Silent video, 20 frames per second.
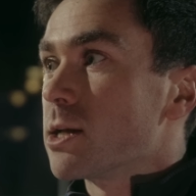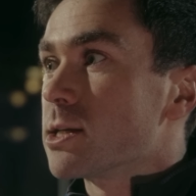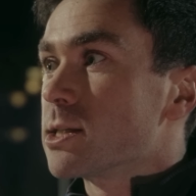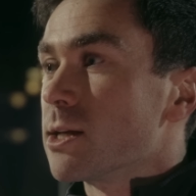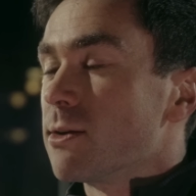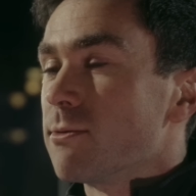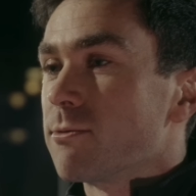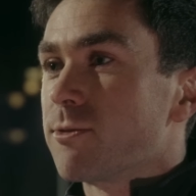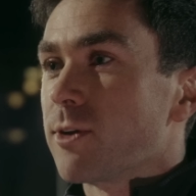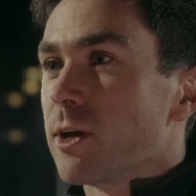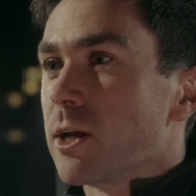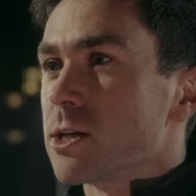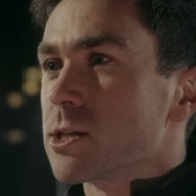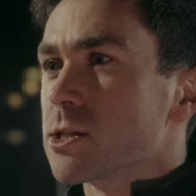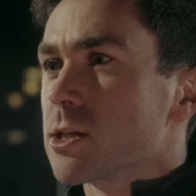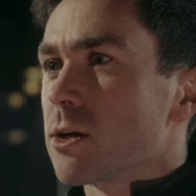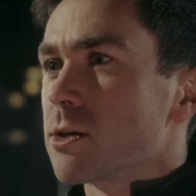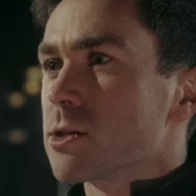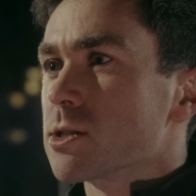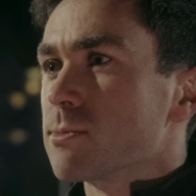Didn't feel as
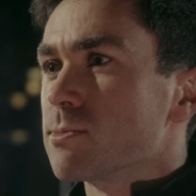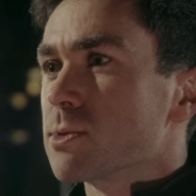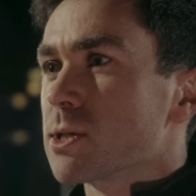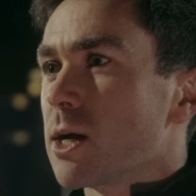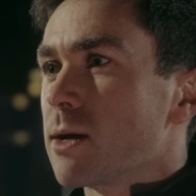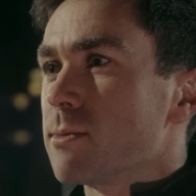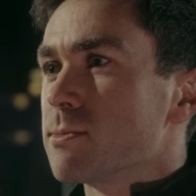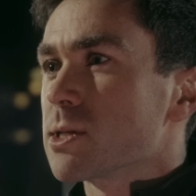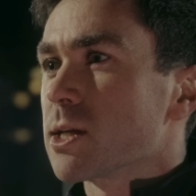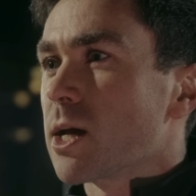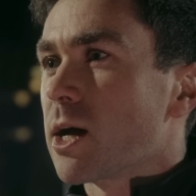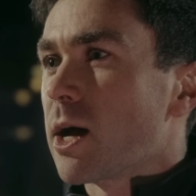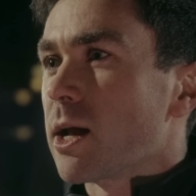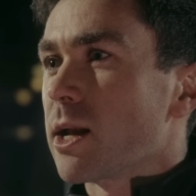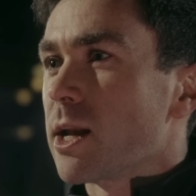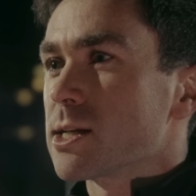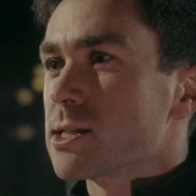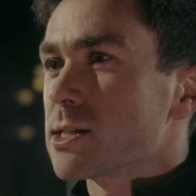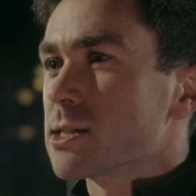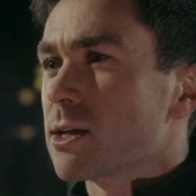though sometimes that I
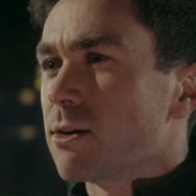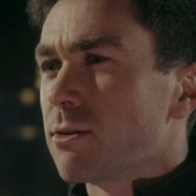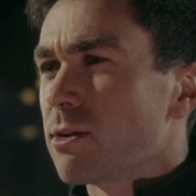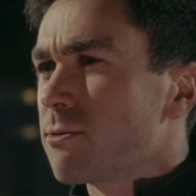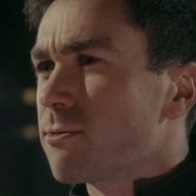necessarily